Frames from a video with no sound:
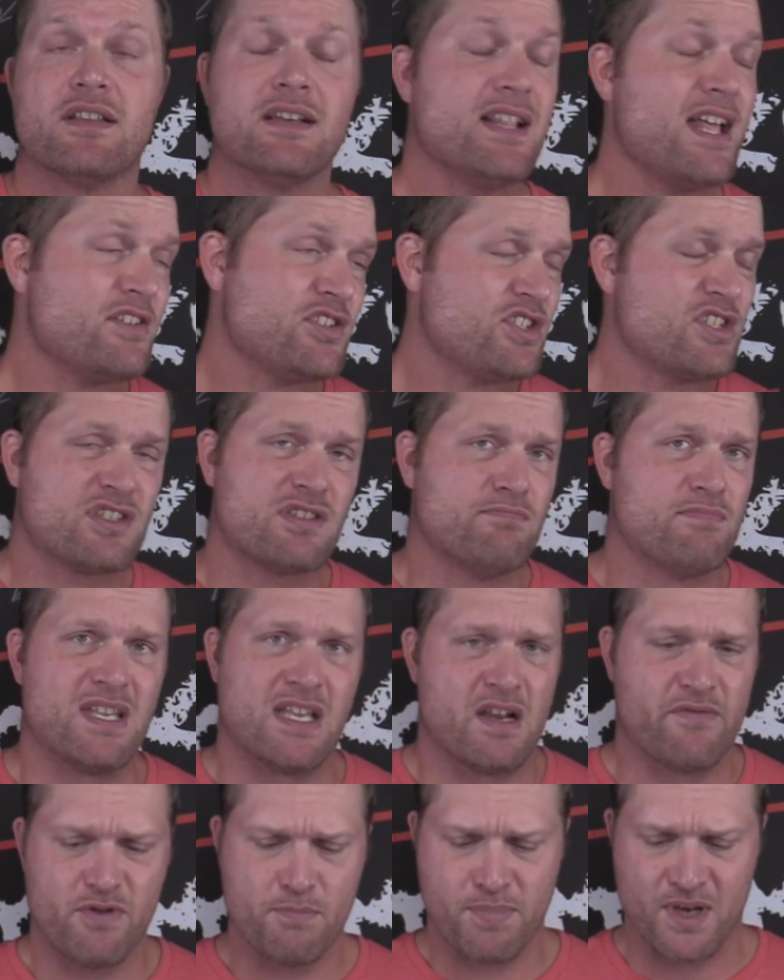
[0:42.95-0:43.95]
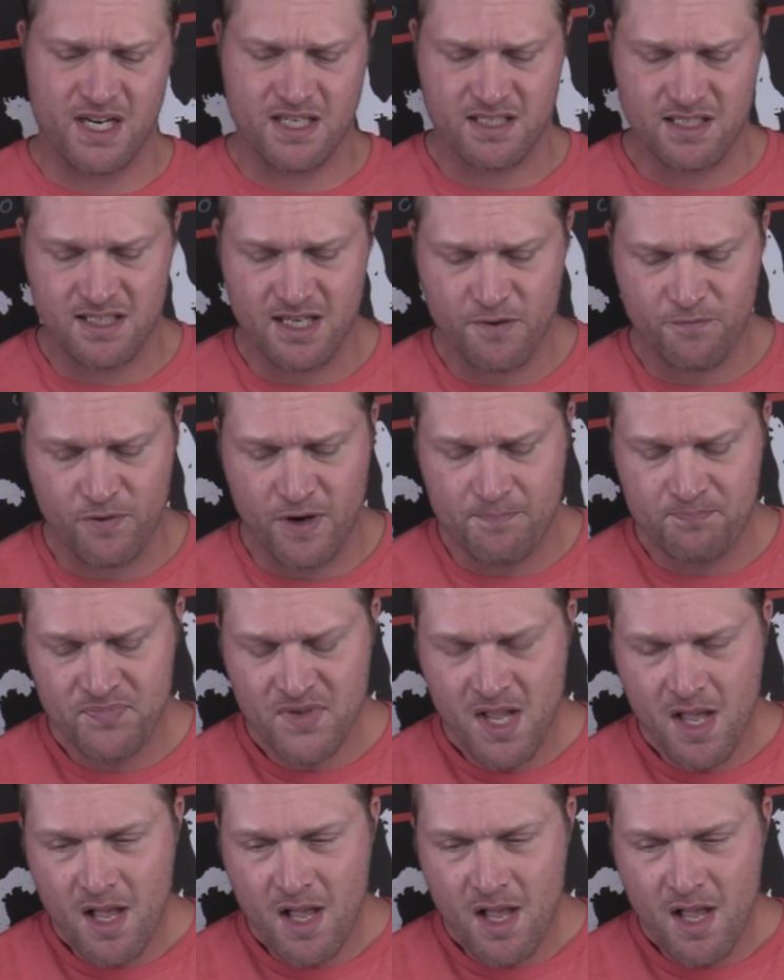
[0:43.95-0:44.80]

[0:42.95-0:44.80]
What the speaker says: Now, that's just me. Everybody's different.